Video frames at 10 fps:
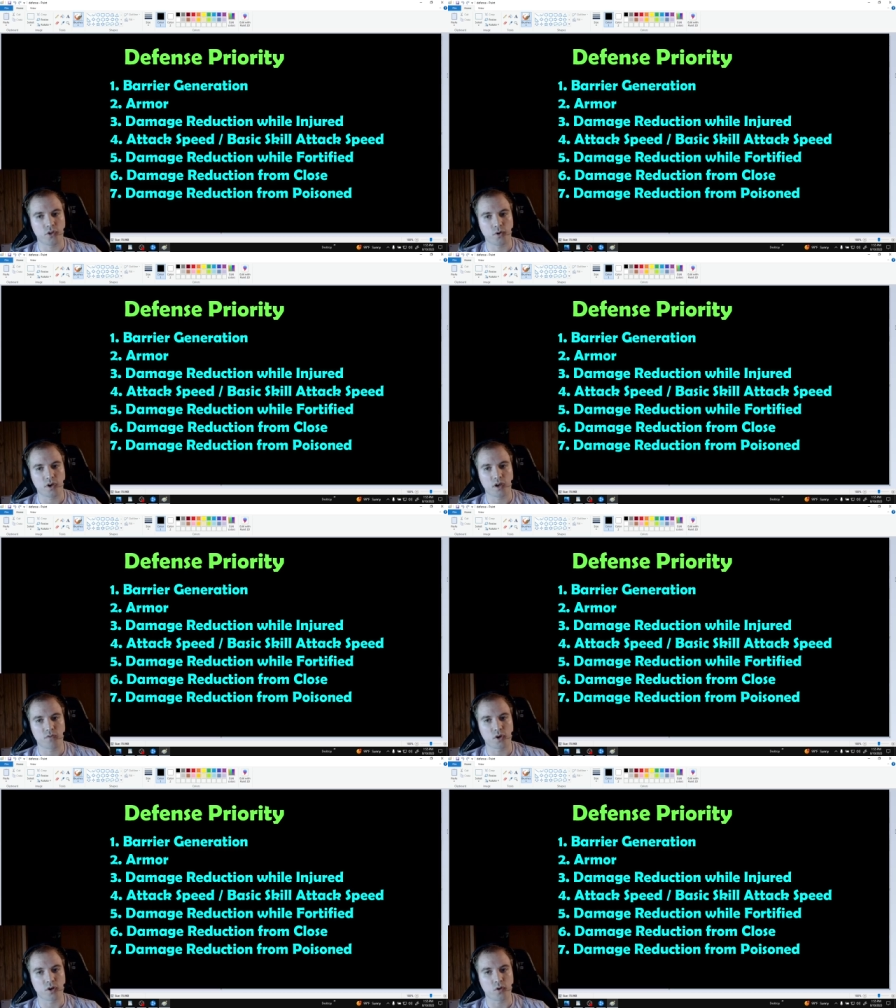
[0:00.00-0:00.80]
doing if
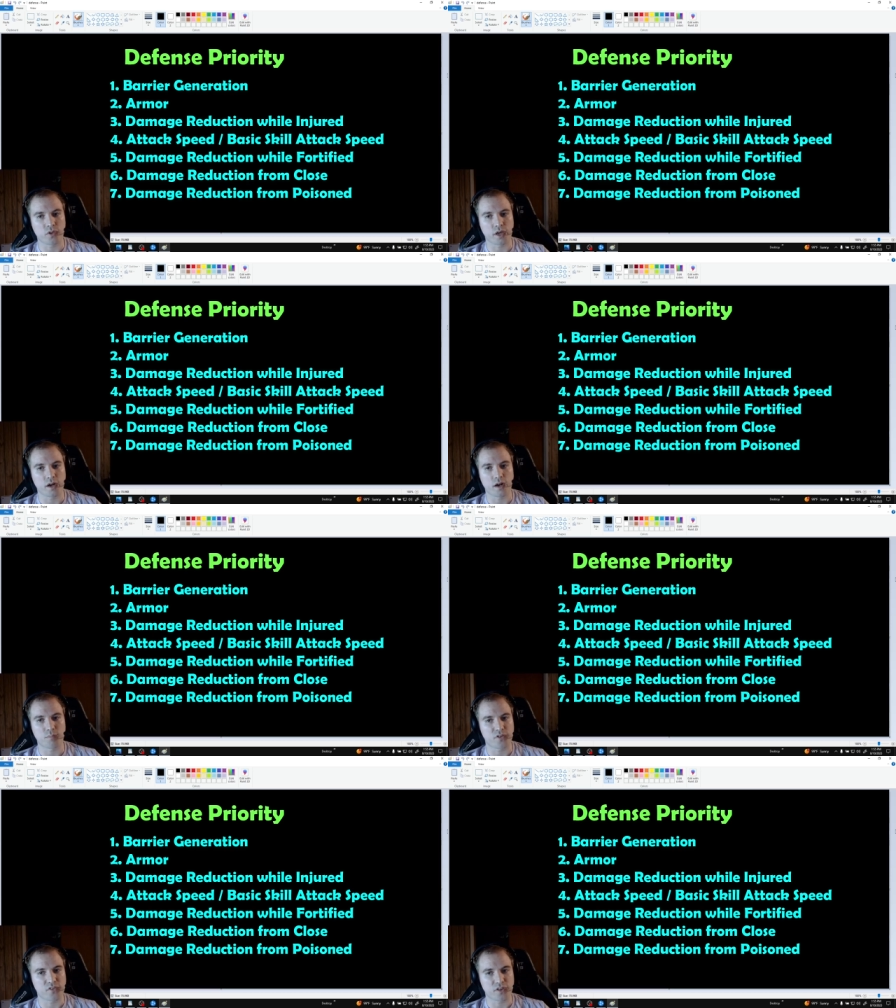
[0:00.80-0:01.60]
you can only get it
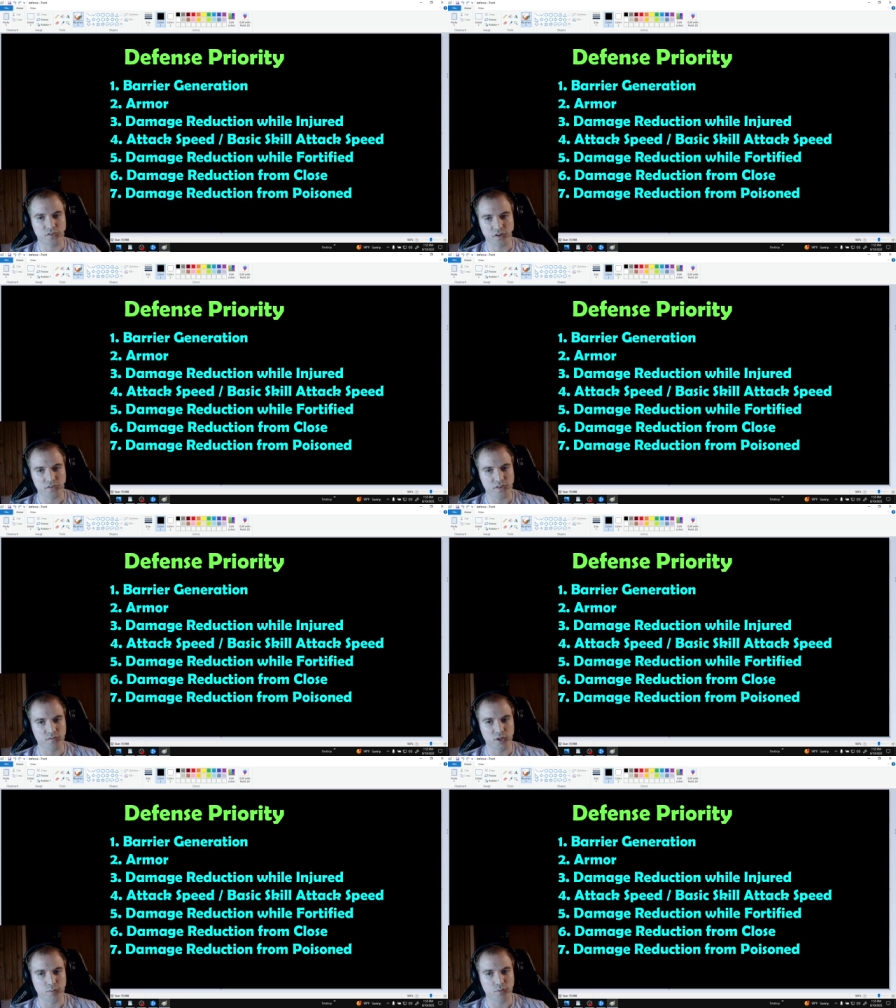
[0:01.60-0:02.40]
up to 60 to
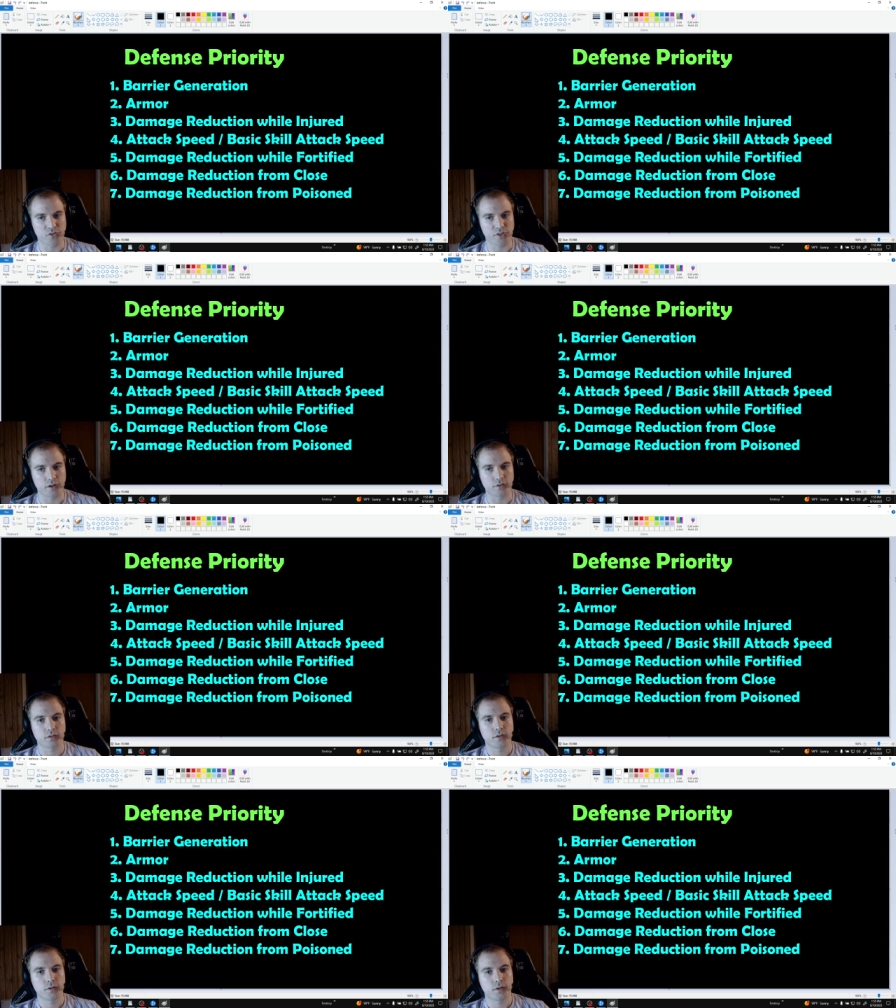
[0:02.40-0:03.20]
70%
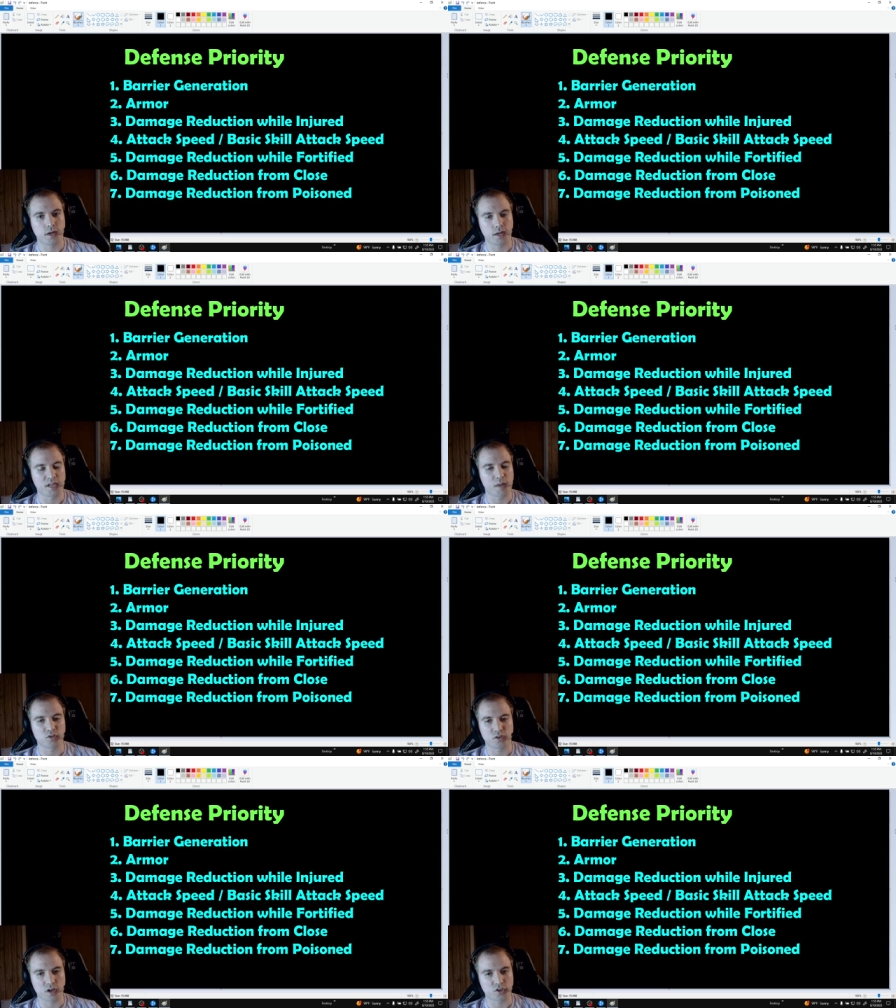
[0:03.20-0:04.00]
uh,
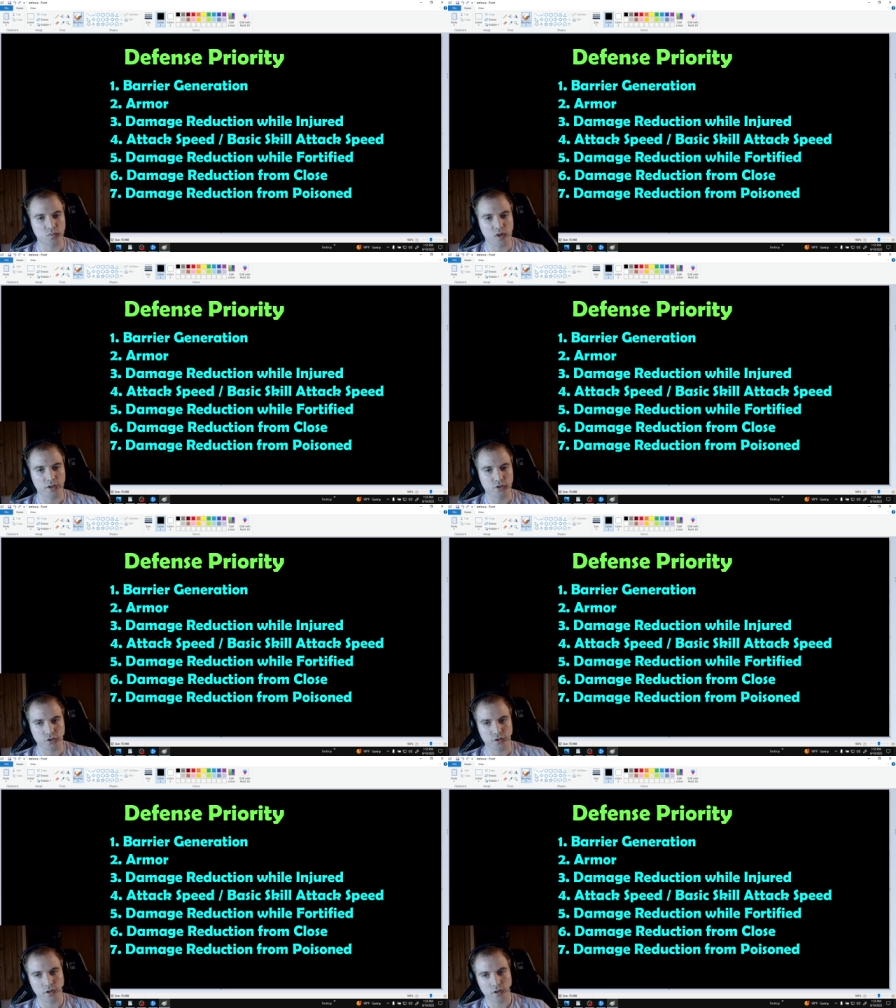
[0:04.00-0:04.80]
damage reduction while injured.